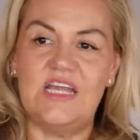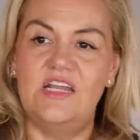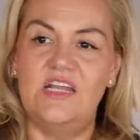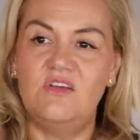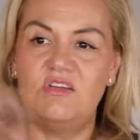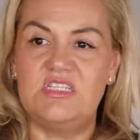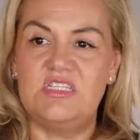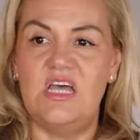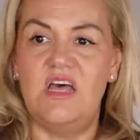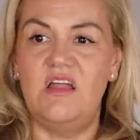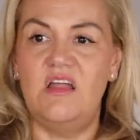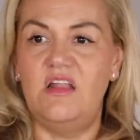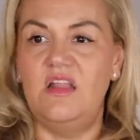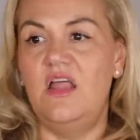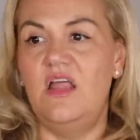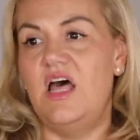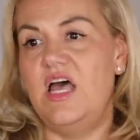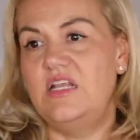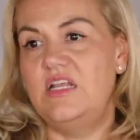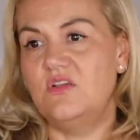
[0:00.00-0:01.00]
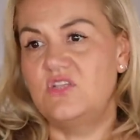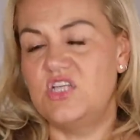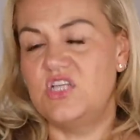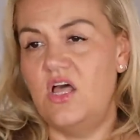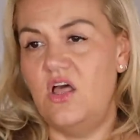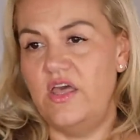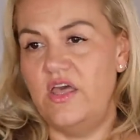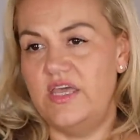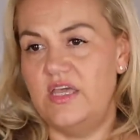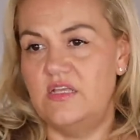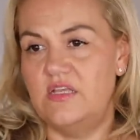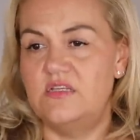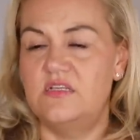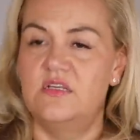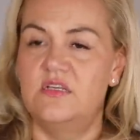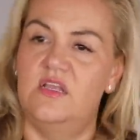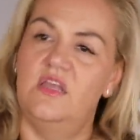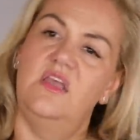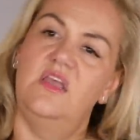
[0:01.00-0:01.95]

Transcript: I look dull, I look tired,